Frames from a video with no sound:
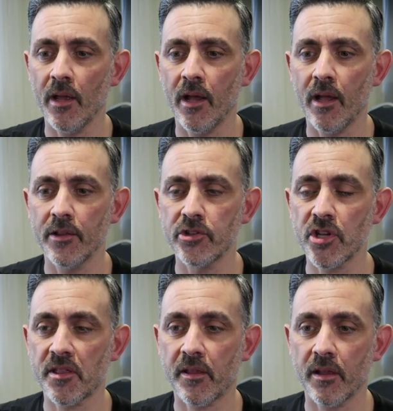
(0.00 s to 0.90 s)

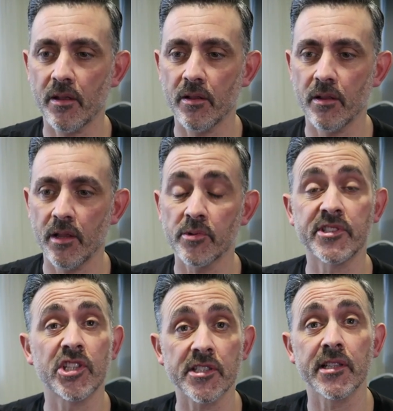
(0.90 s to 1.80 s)
It was
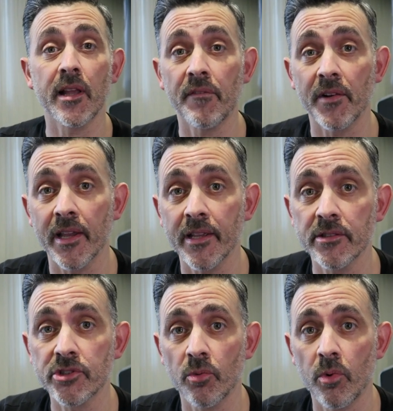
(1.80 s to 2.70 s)
just
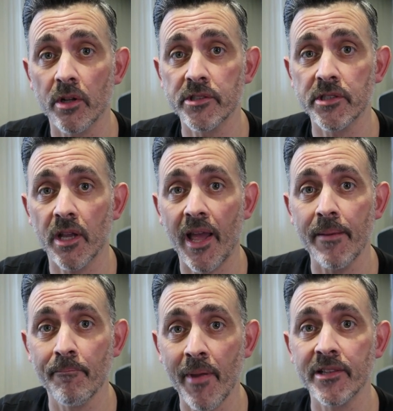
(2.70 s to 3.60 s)
lovely to watch
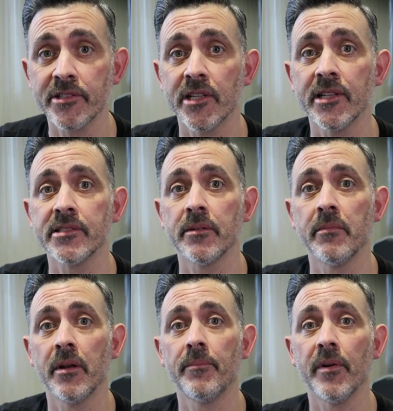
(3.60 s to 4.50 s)
a
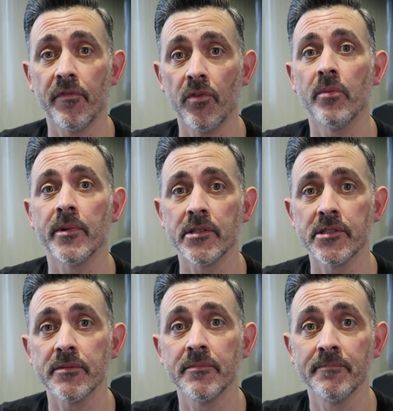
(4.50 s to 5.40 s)
mentalism
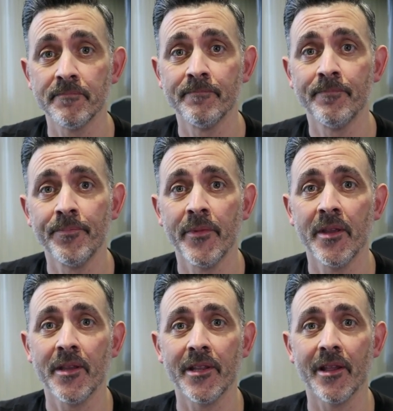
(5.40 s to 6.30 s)
performance.
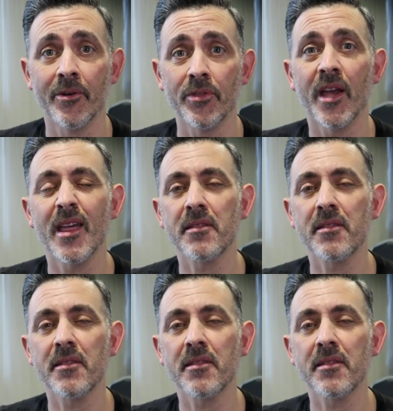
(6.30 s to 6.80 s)
You know, that